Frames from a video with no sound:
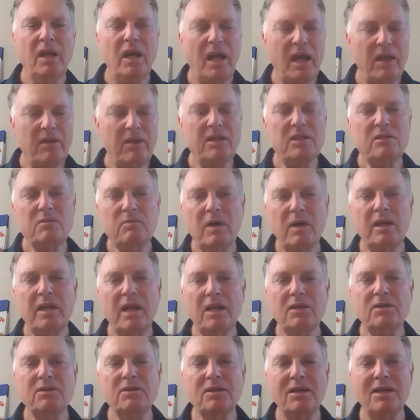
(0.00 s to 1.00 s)
And this one
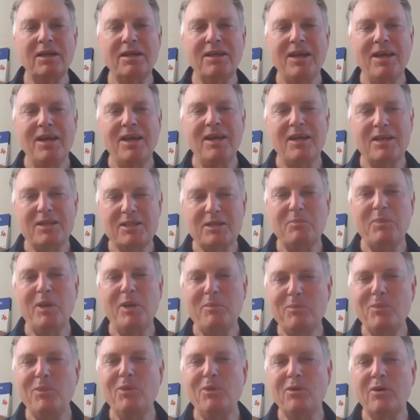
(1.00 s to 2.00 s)
actually is a
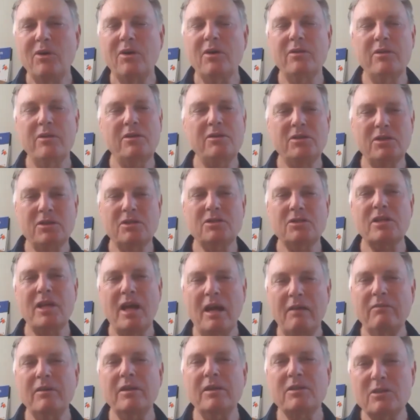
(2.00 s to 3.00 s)
bit more than just
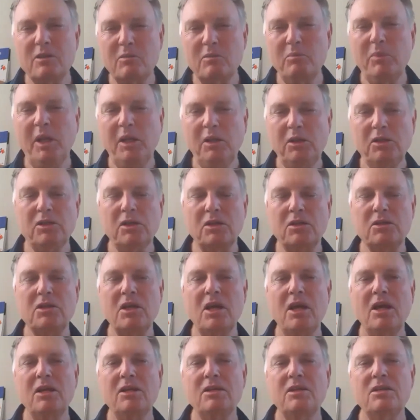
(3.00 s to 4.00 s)
covering some pictures.
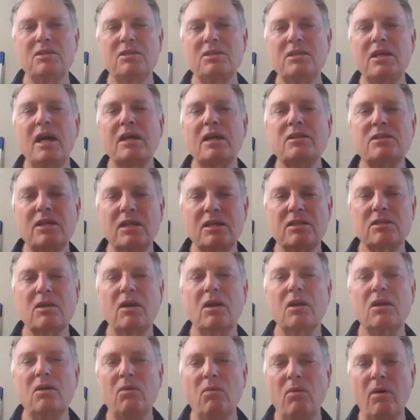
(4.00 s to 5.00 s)
You start to see it's
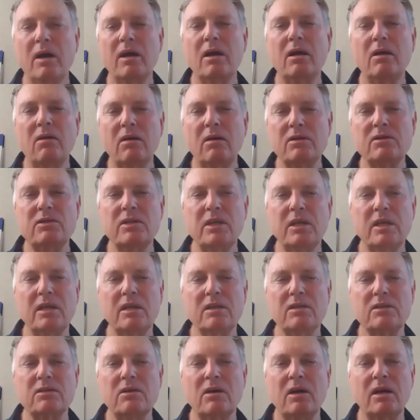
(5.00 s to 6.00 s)
got quite a lot sitting
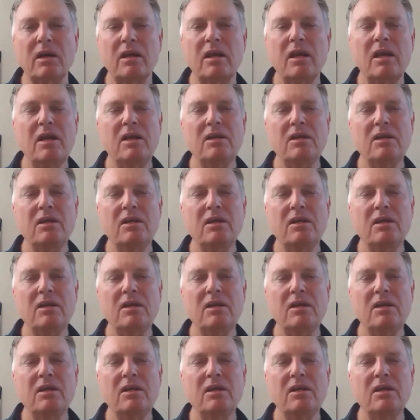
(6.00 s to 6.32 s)
inside it.